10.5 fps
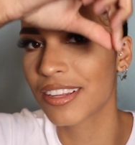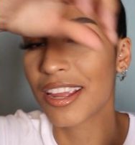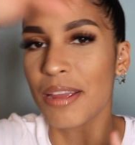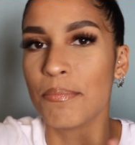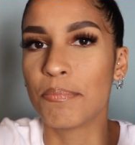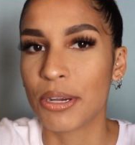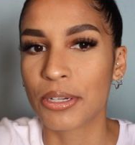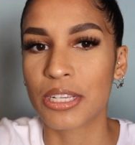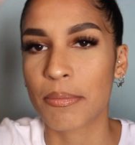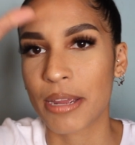him
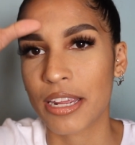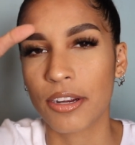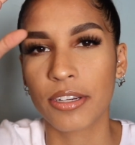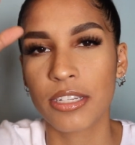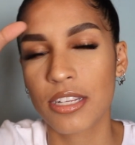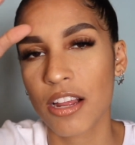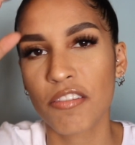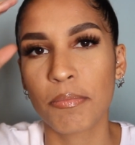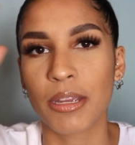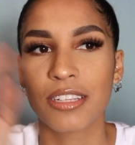piercing my ear and
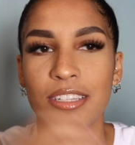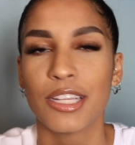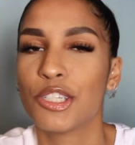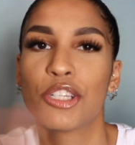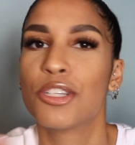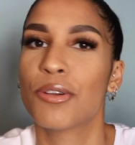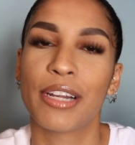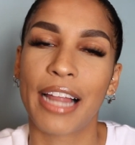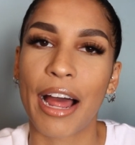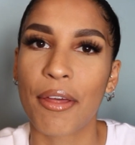stuff because they just don't
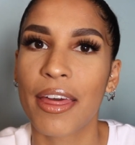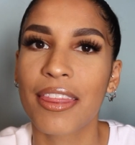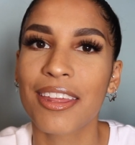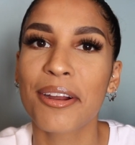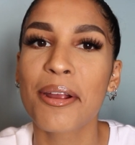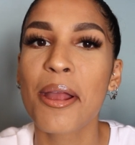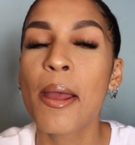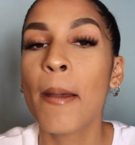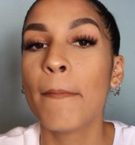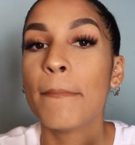allow that there.
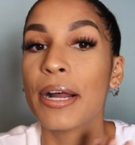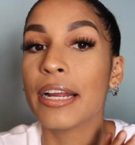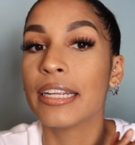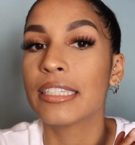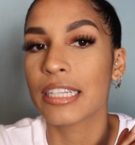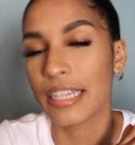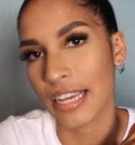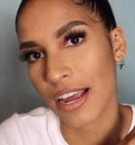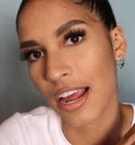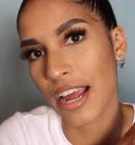But
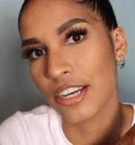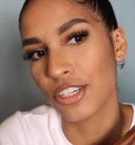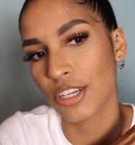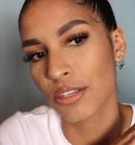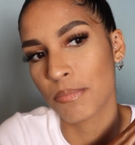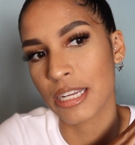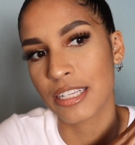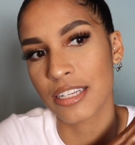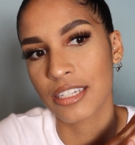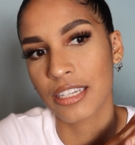yeah, I just
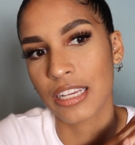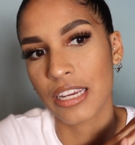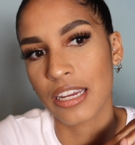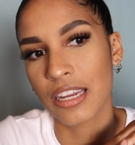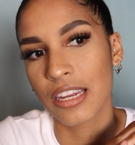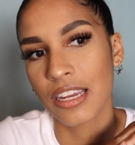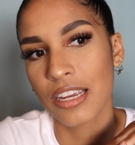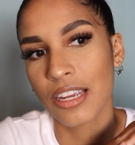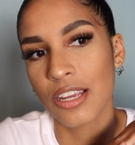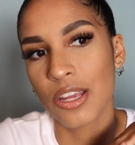basically
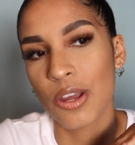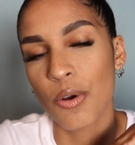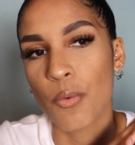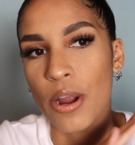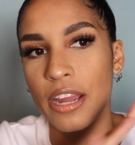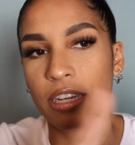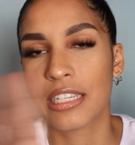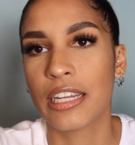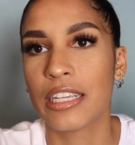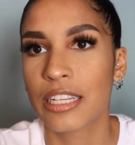went
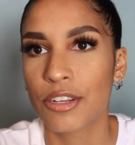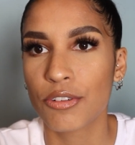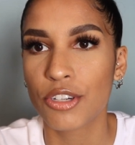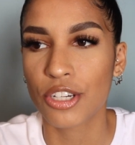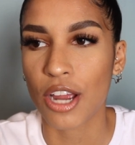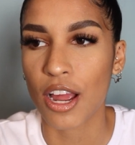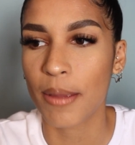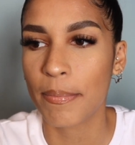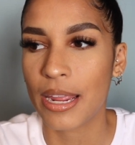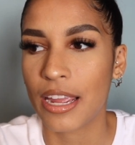into his little
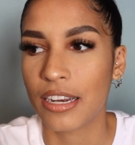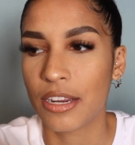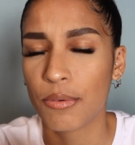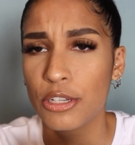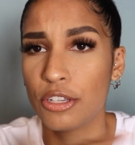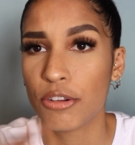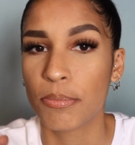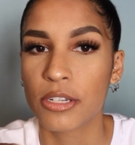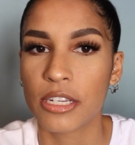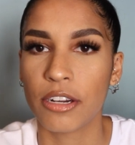shop and it was
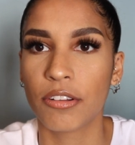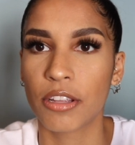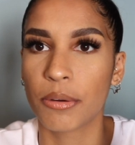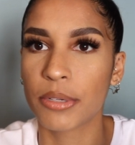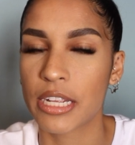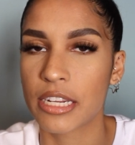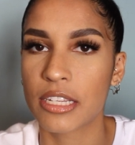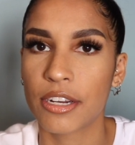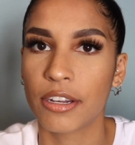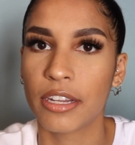super sterile. There was like
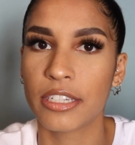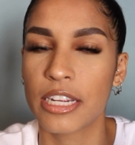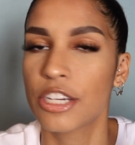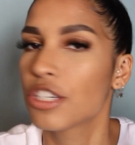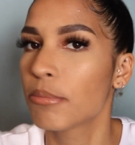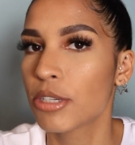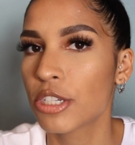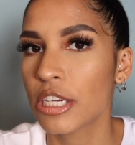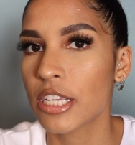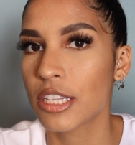sterilization
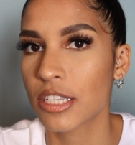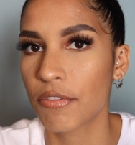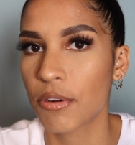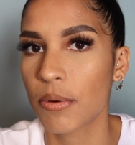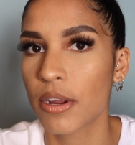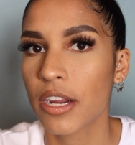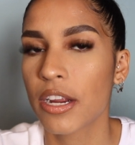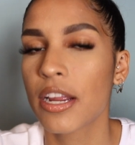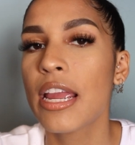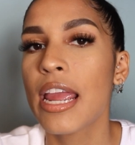machines
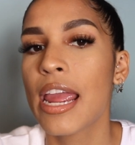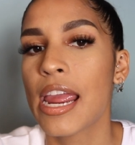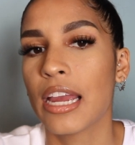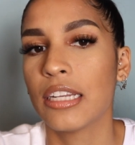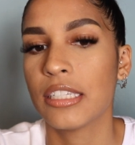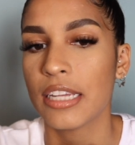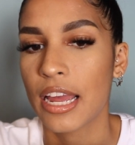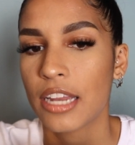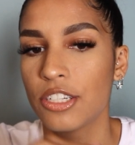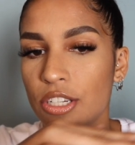everywhere and he
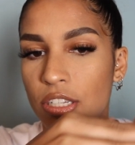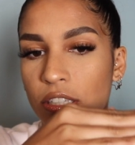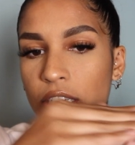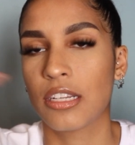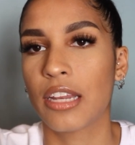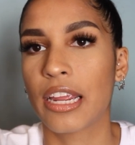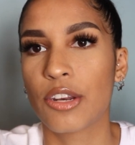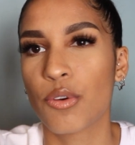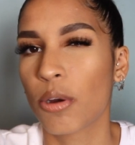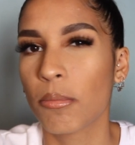had just like
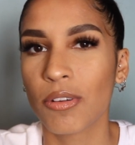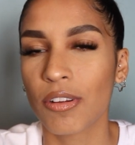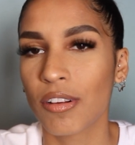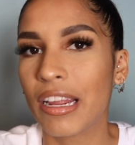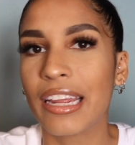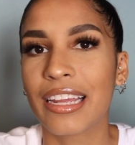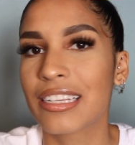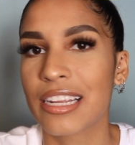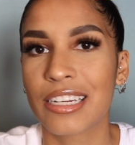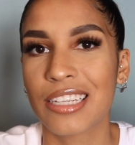a normal, I
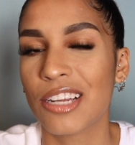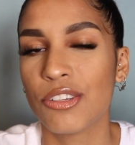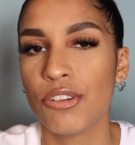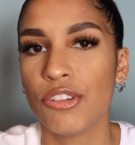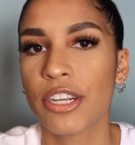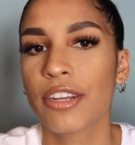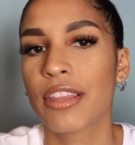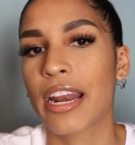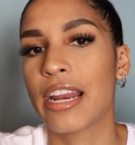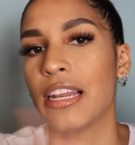guess like tattoo chair
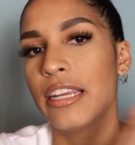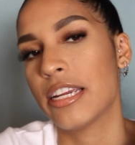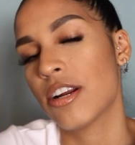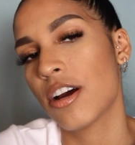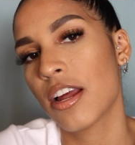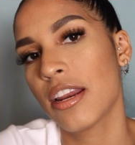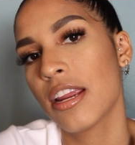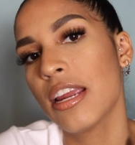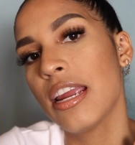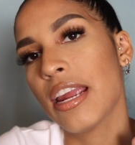that I laid on
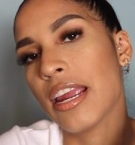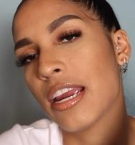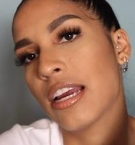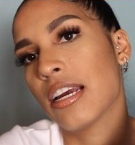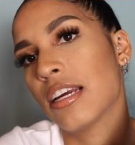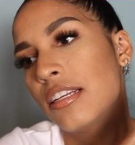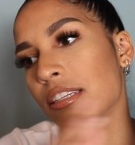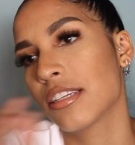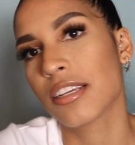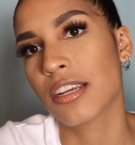
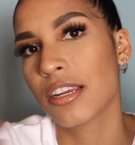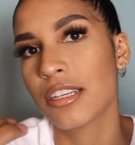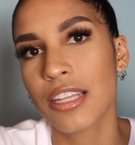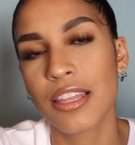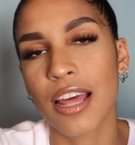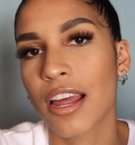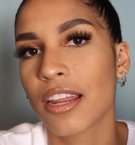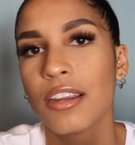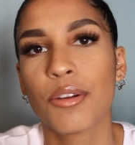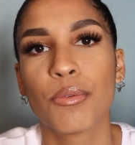and he did that.
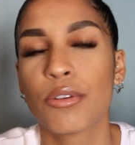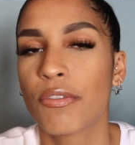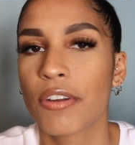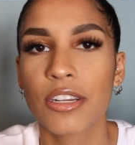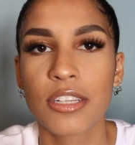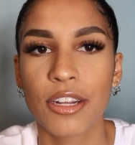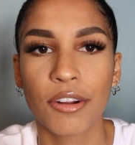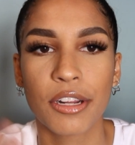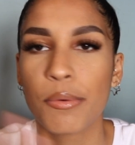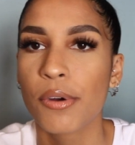It was very
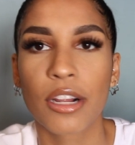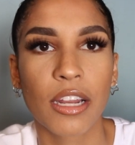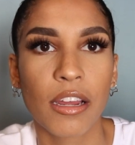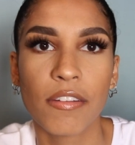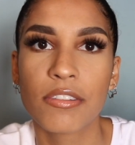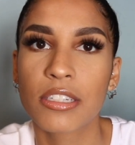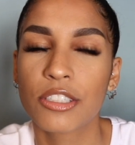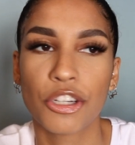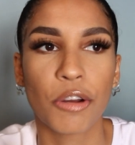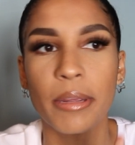sterile. He wore gloves,
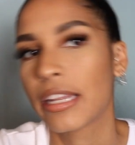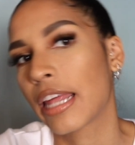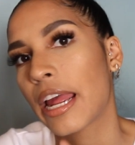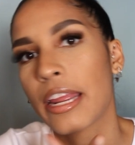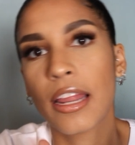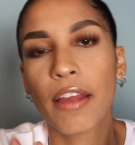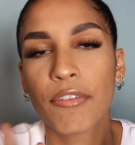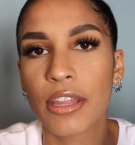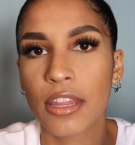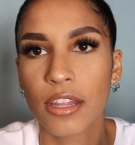showed me that
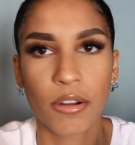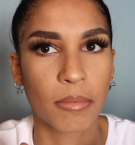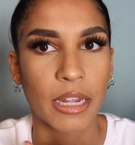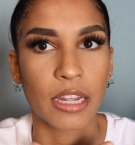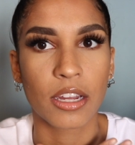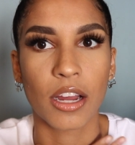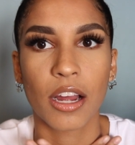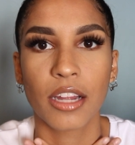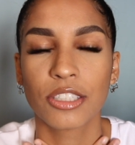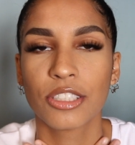every oh my
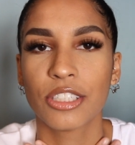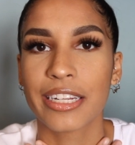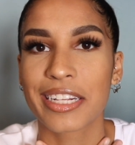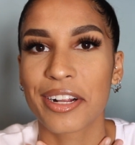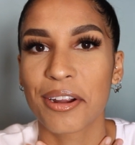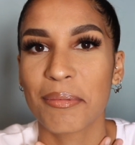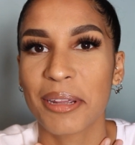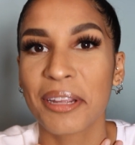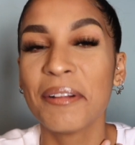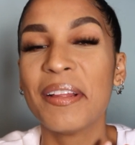gosh, that scared
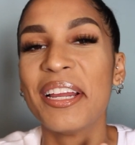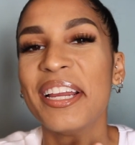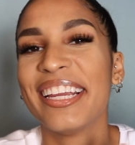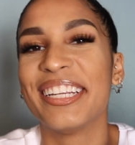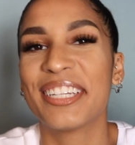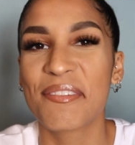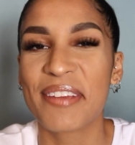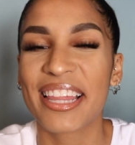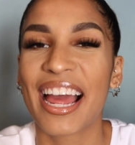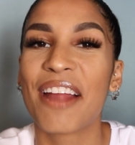me. He showed
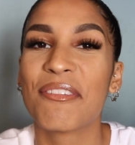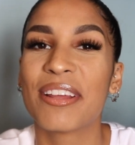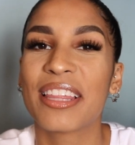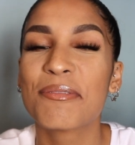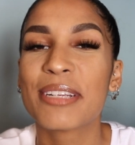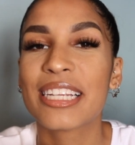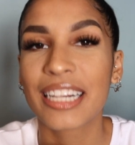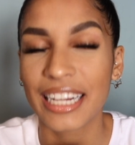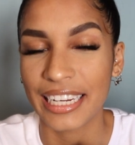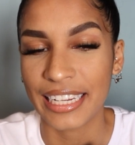me that everything was
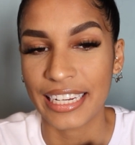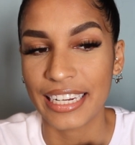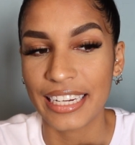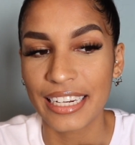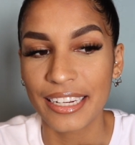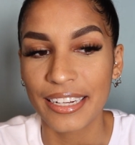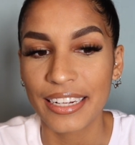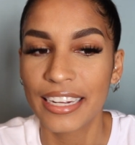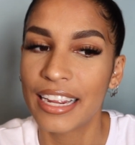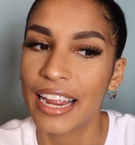clean.
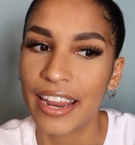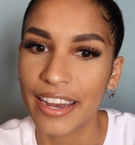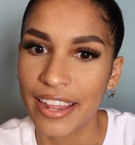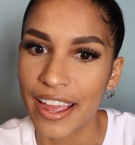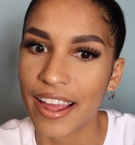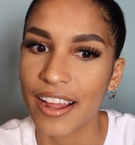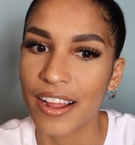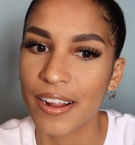Yeah.